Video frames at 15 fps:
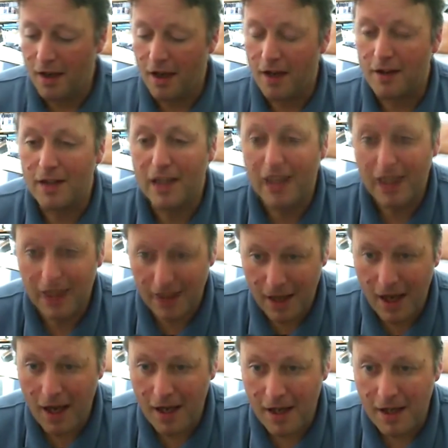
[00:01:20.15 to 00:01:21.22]
And the letter
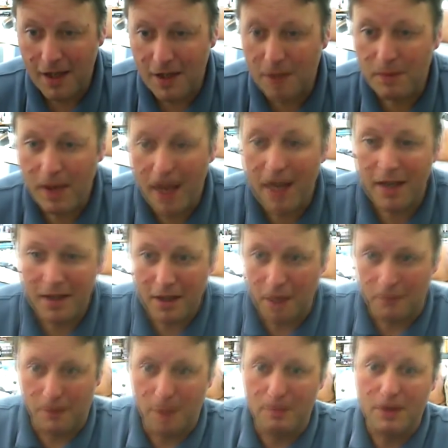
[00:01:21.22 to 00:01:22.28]
K is bad
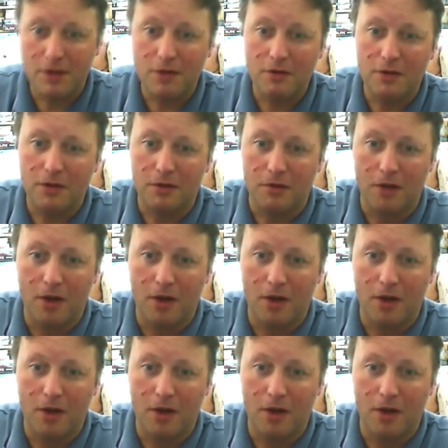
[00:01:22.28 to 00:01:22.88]
enough, let me tell you.